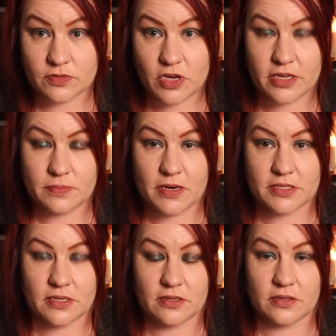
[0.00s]
of Chinese
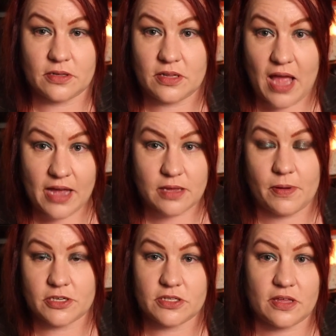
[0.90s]
medicine, in
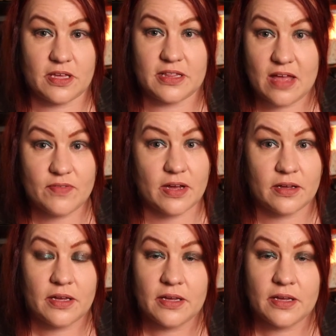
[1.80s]
acupuncture, they think never